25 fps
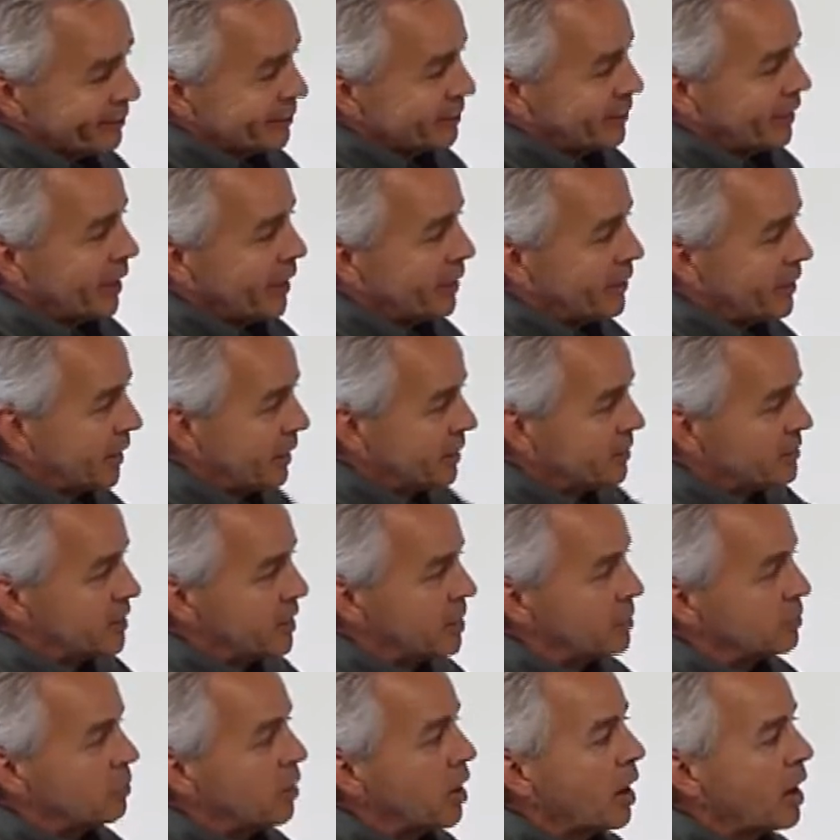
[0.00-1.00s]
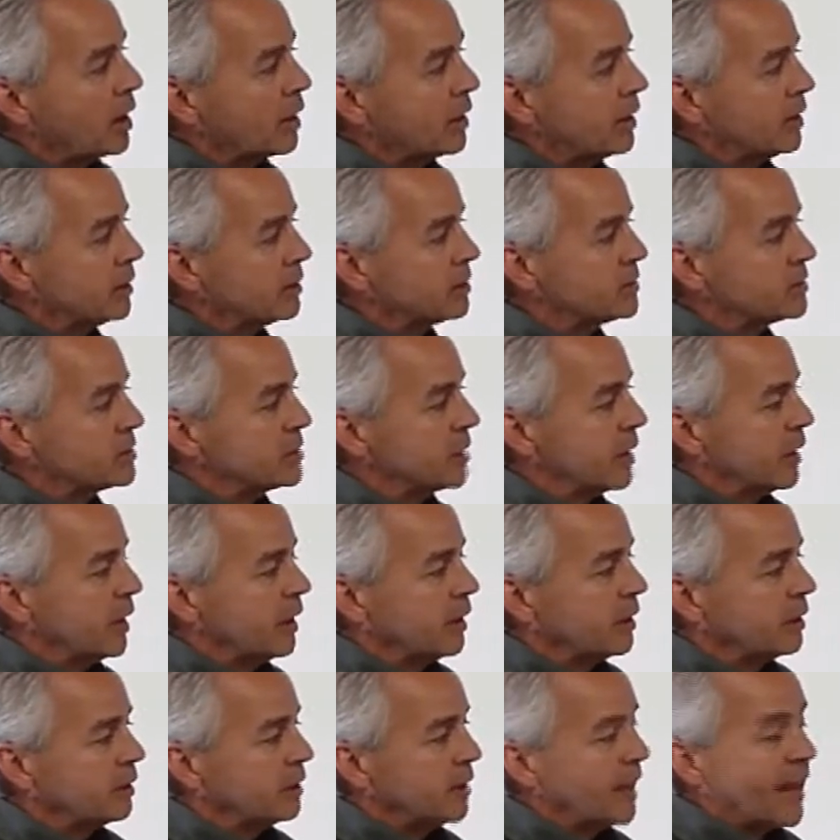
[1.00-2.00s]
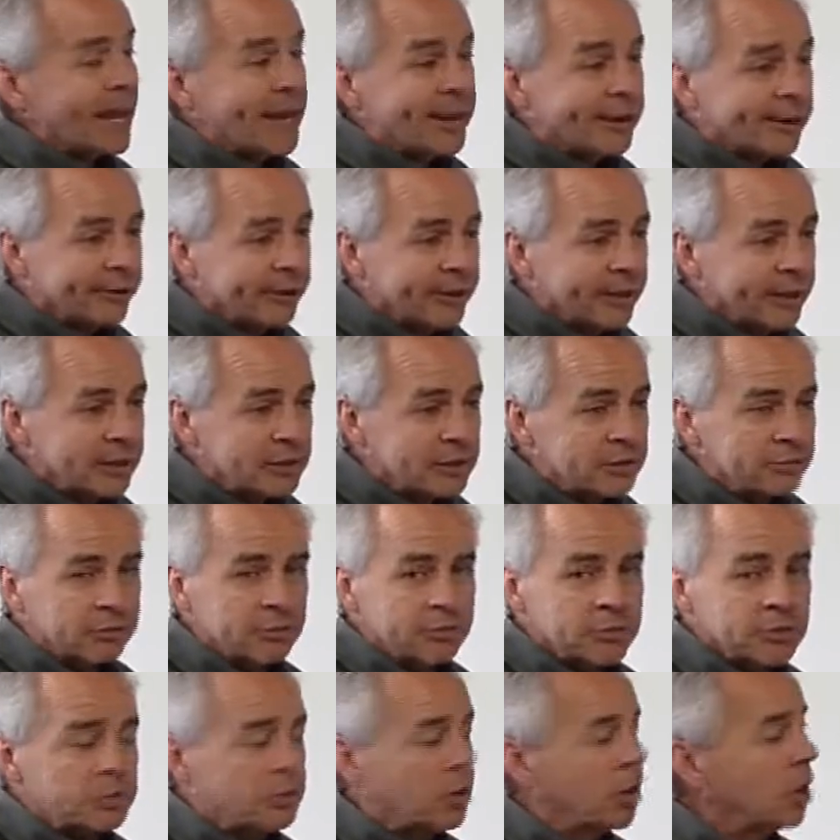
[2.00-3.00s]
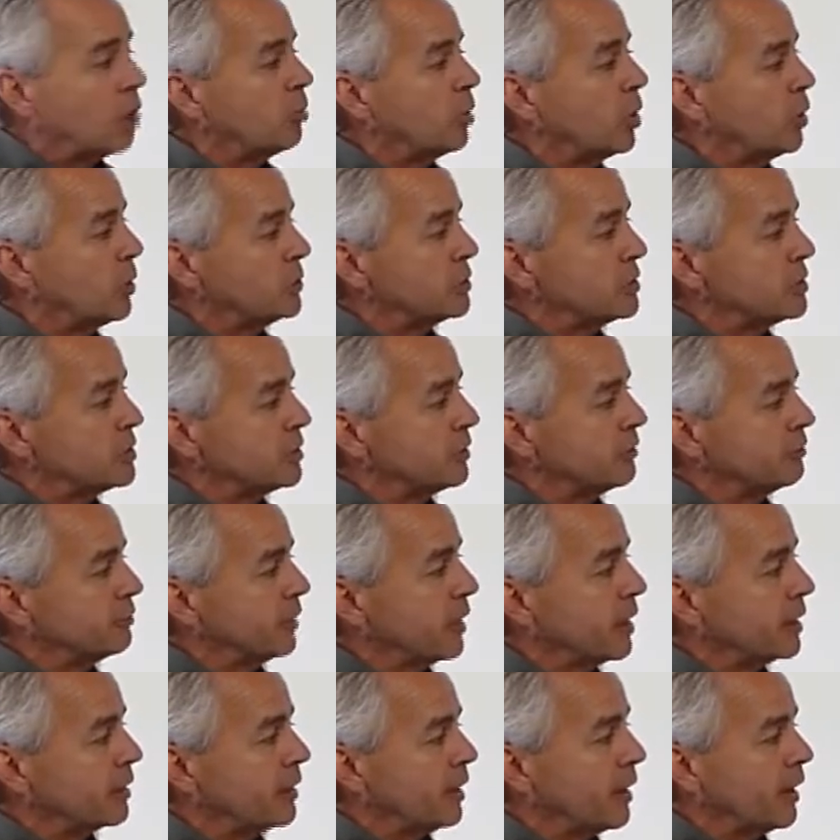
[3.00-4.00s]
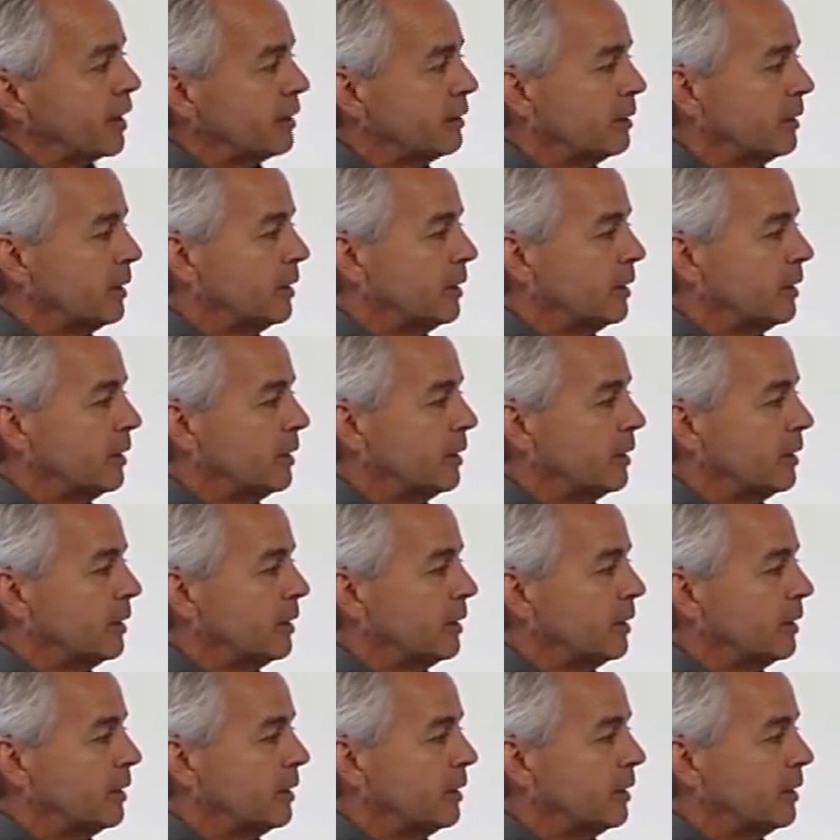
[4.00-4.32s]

yeah, they can take rock hits and anchor hits from small boats and stuff like that.